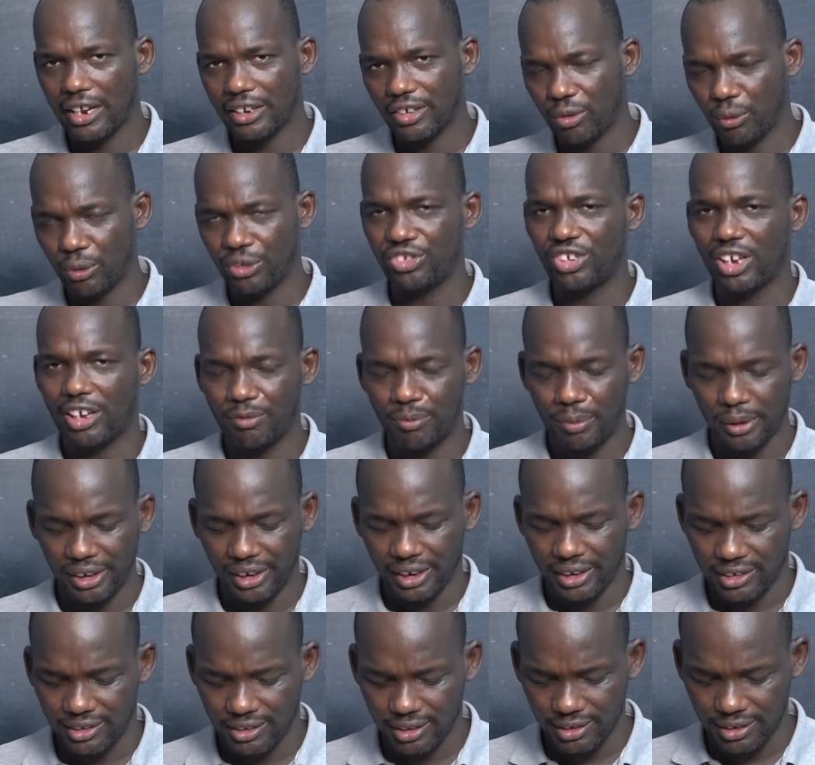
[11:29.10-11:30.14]
which have been
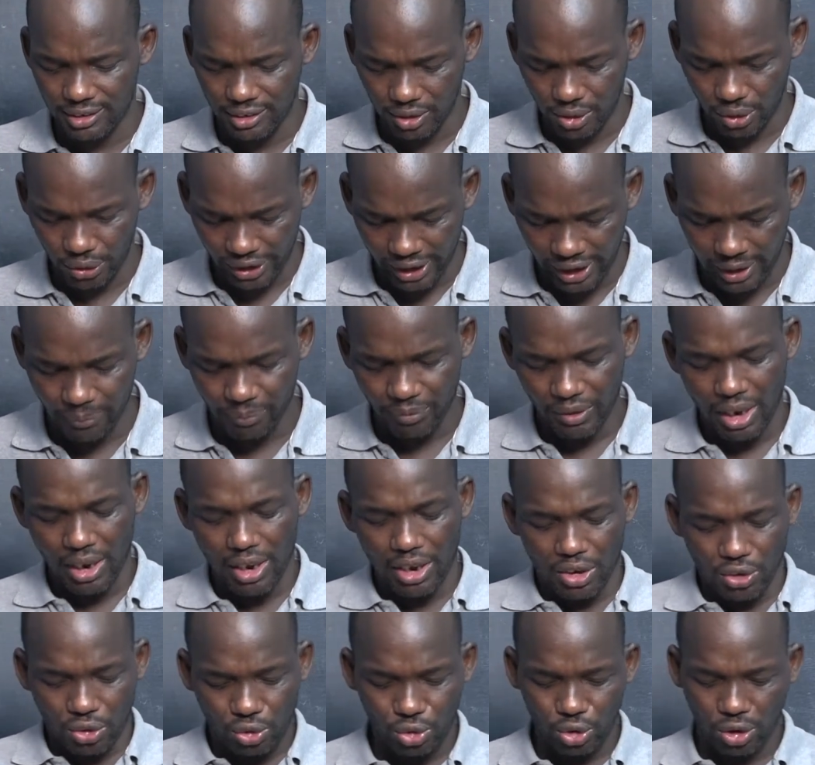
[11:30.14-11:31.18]
existing. Okay,
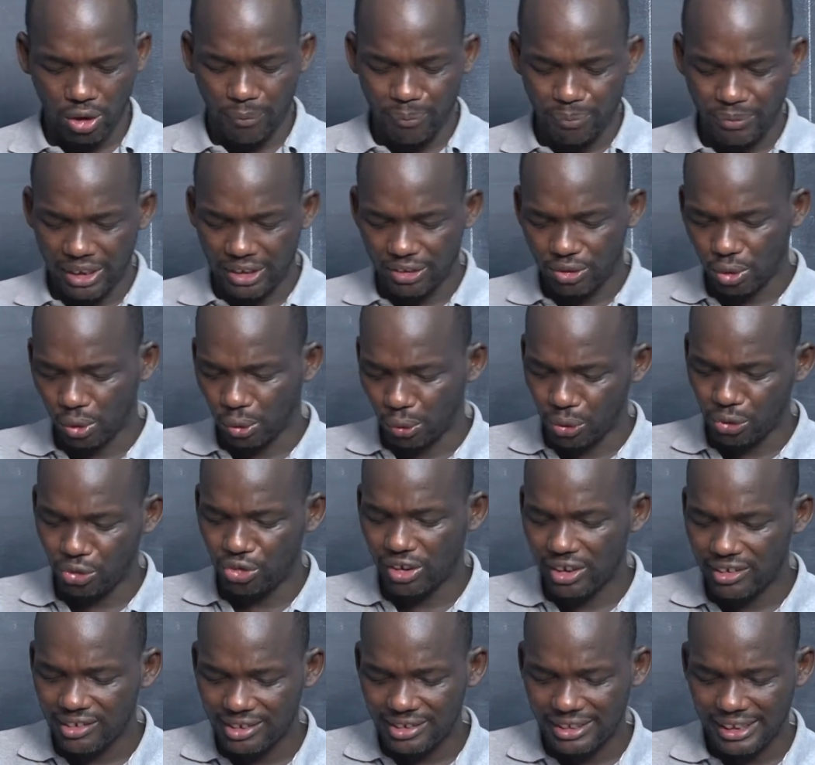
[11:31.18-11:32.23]
so the
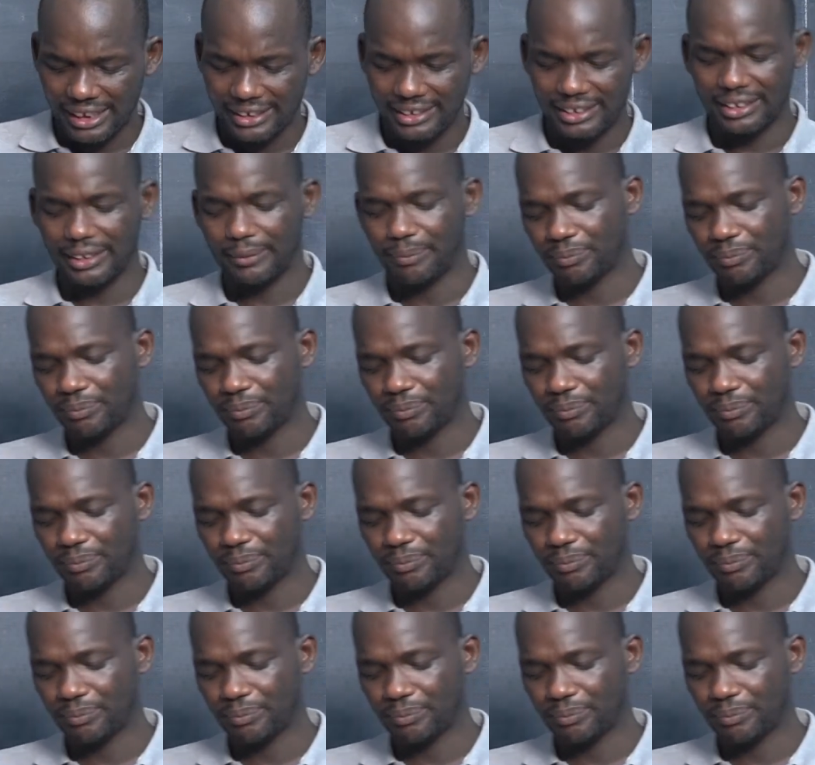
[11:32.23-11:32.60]
solutions that